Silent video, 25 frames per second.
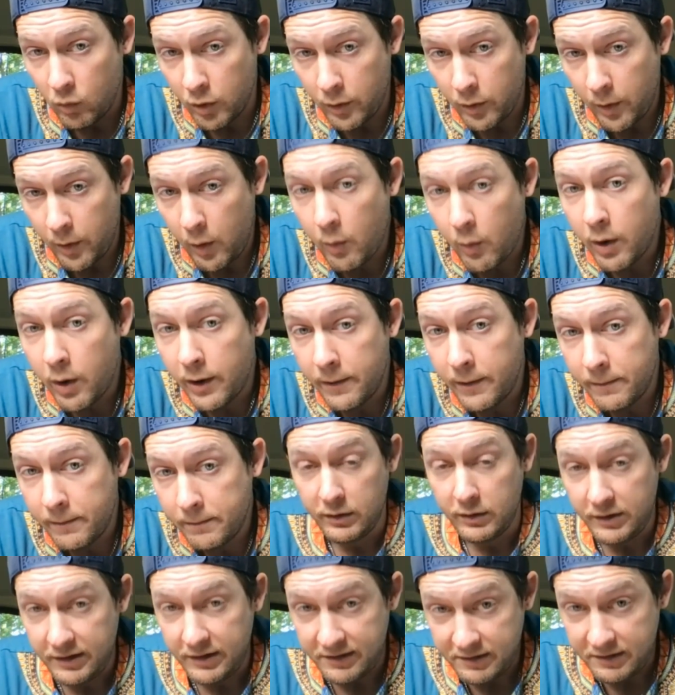What do I
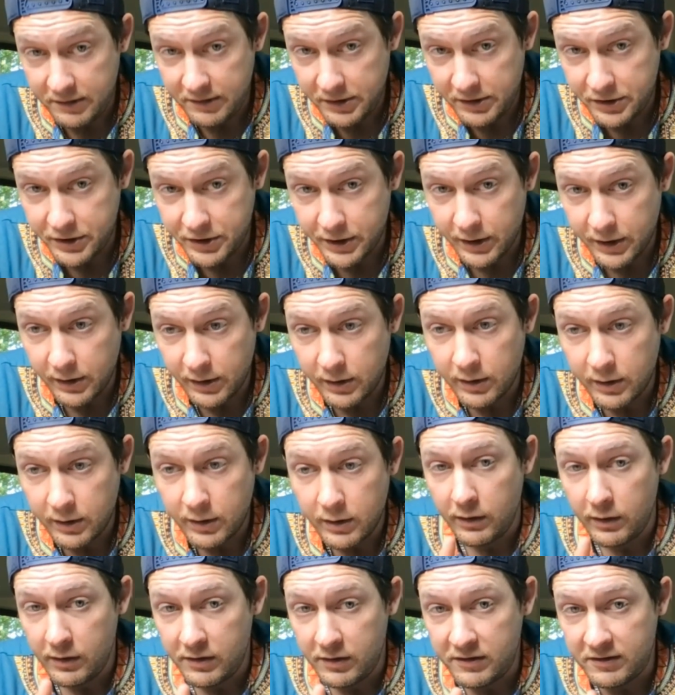want?
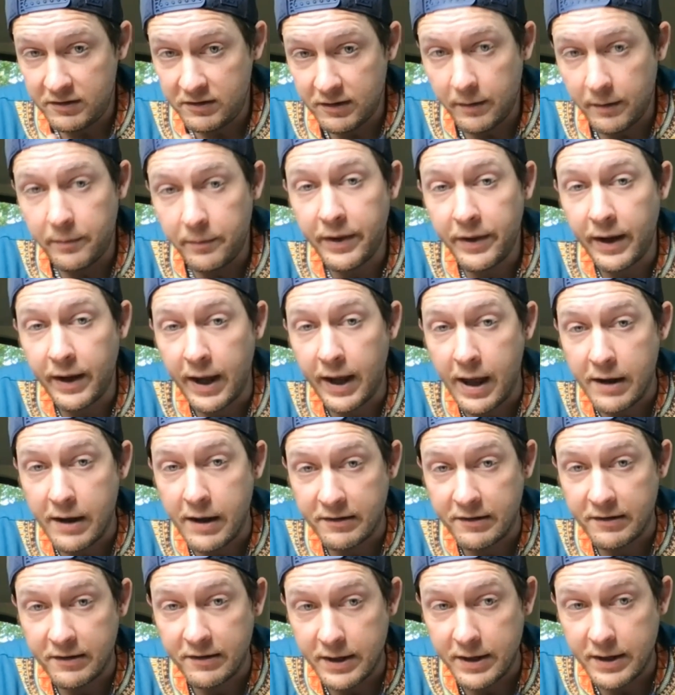Decision. Something
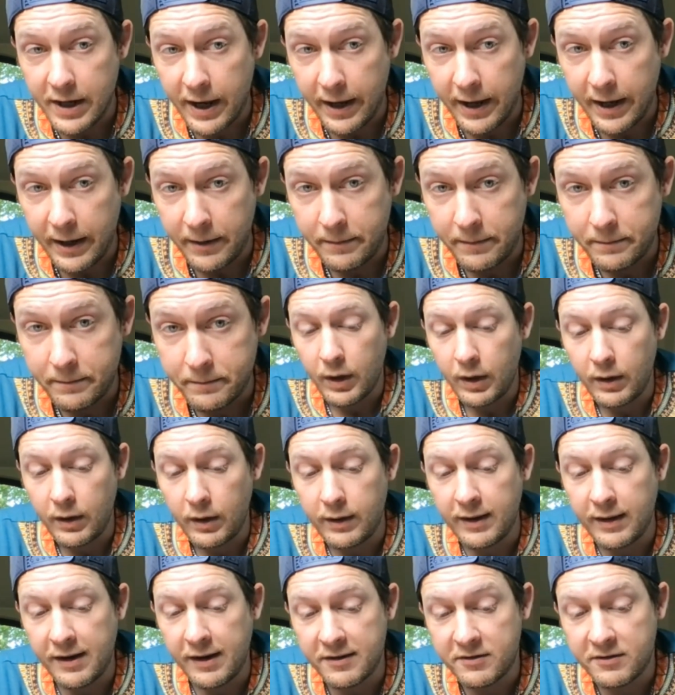has to die.
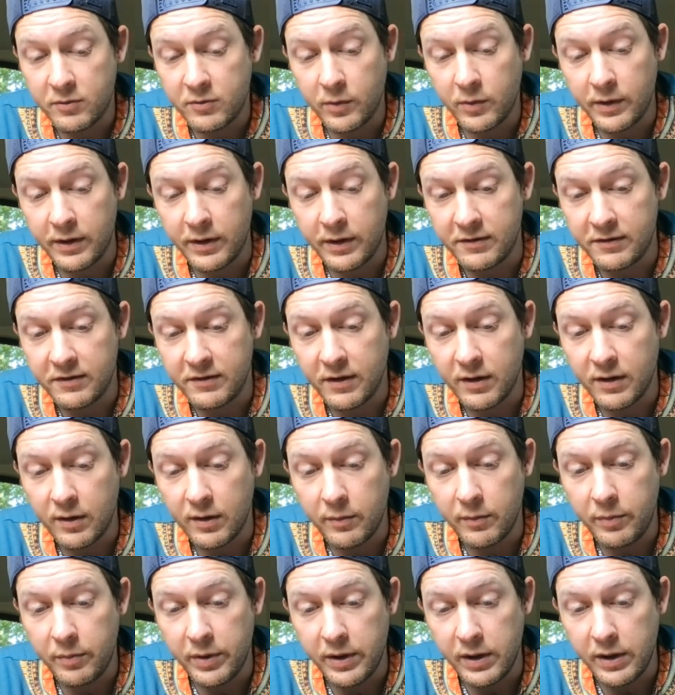Last one is
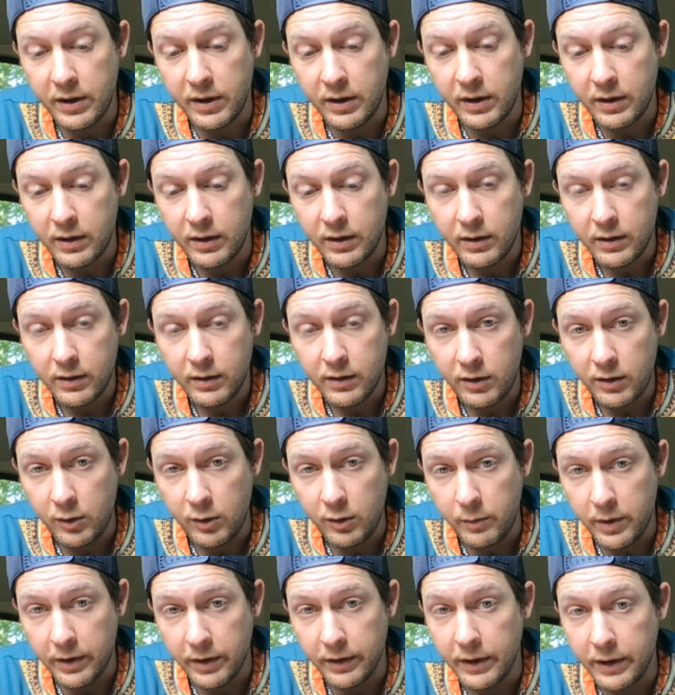going to be
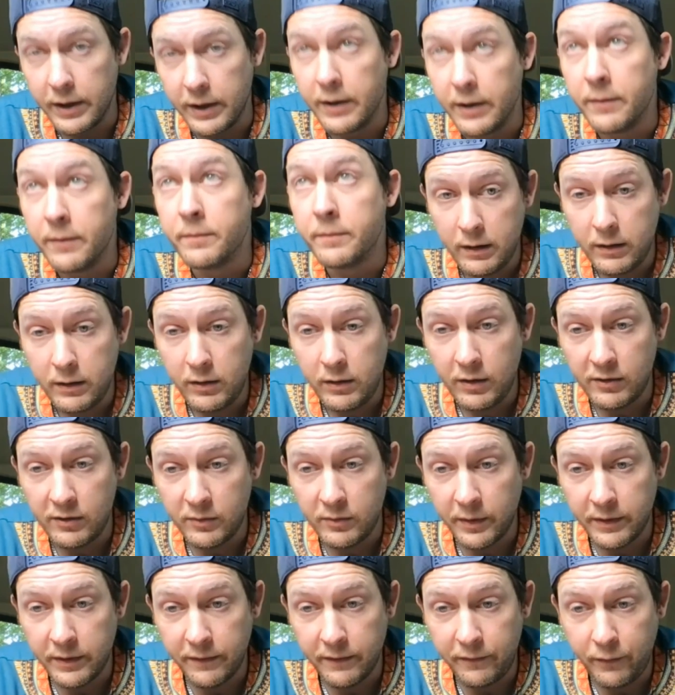humility. You guys
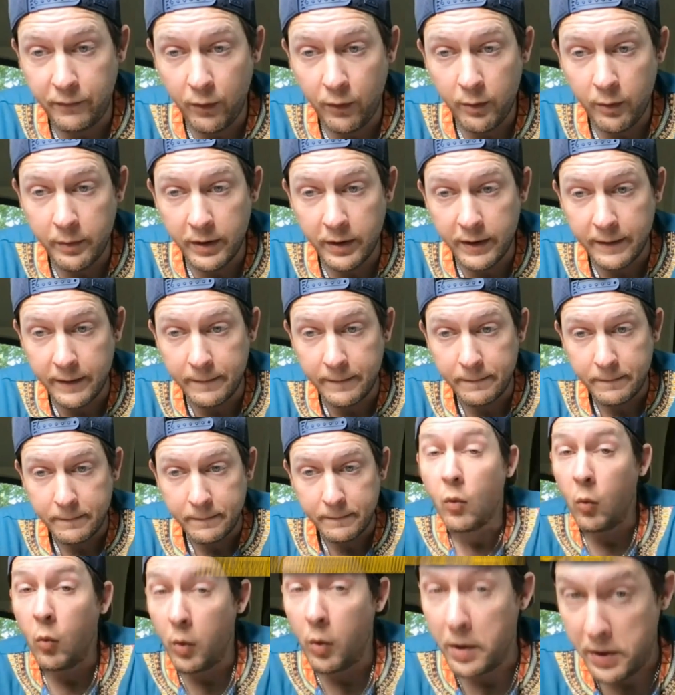want the formula.
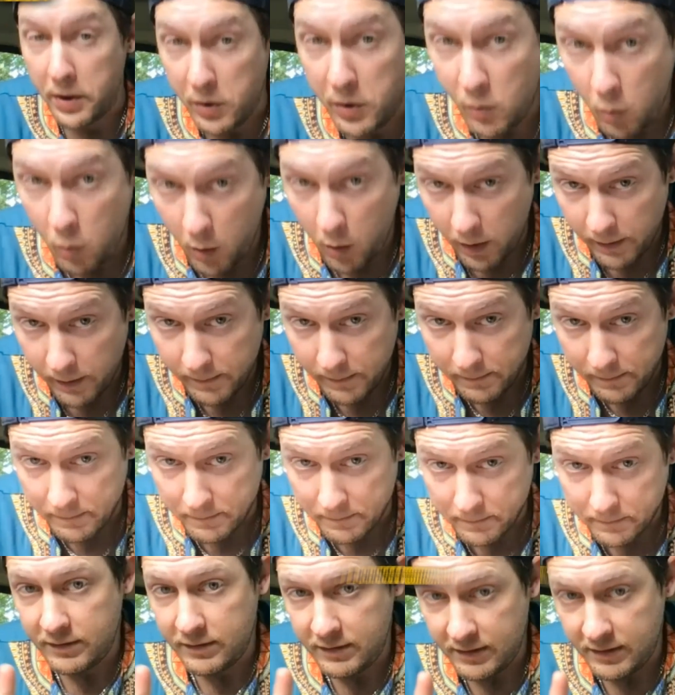What do you
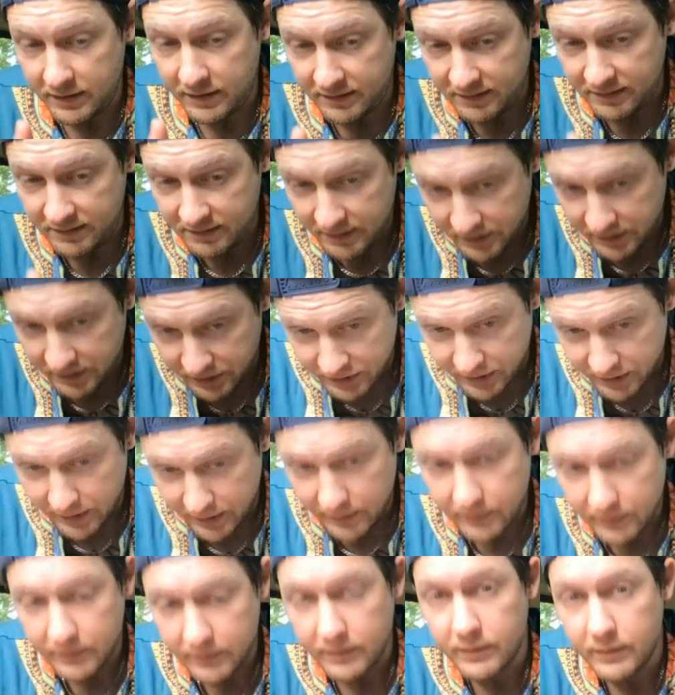want?
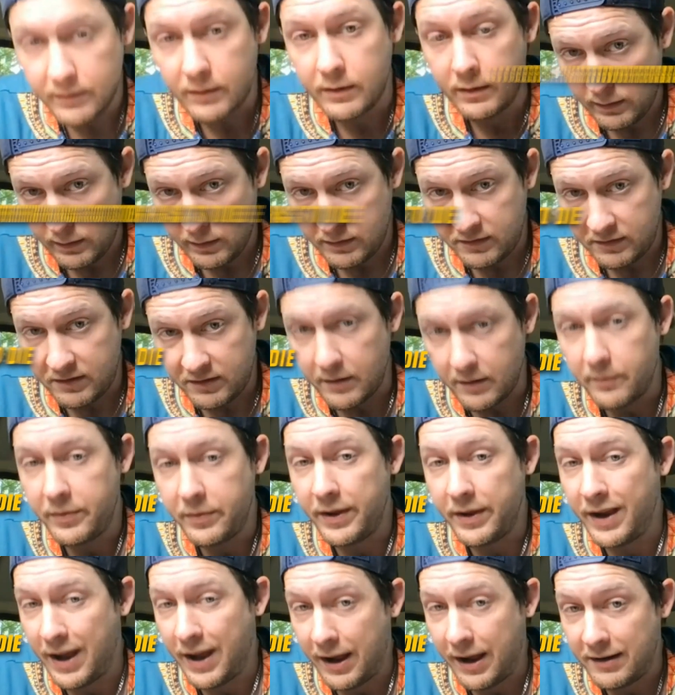Decision.
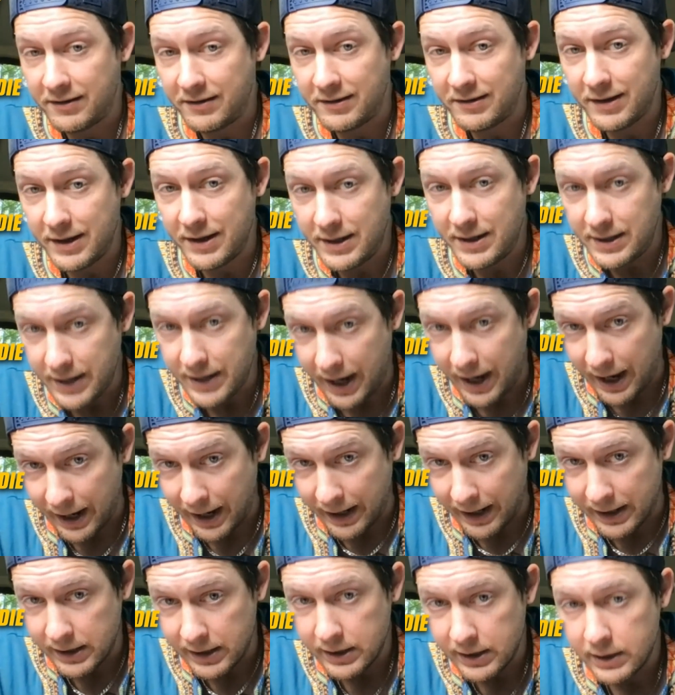Something has to
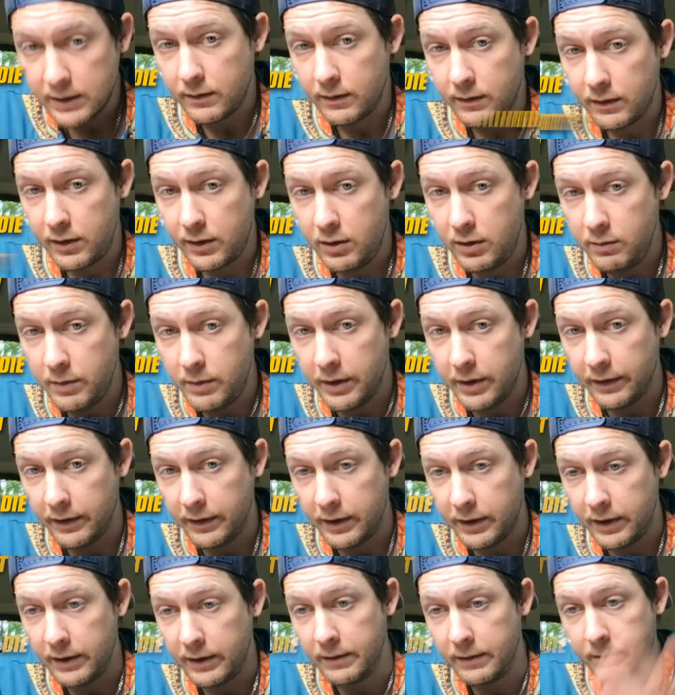die.
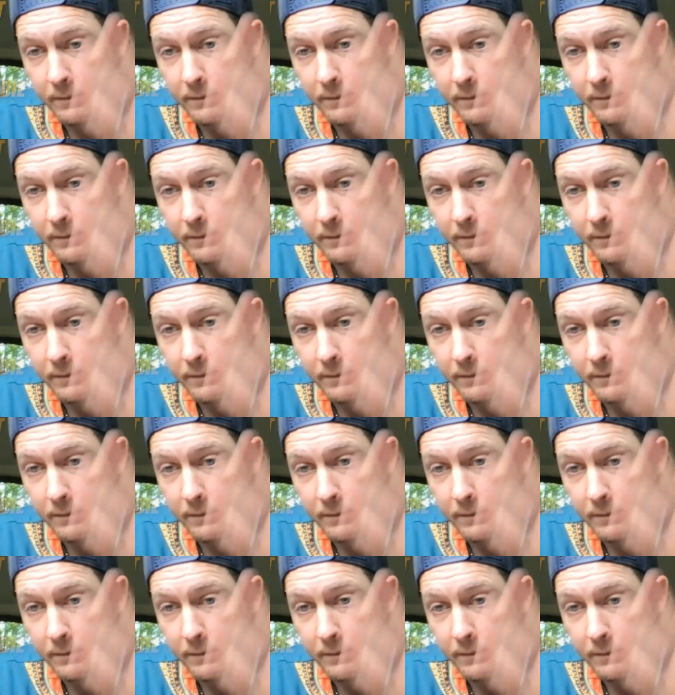Humility.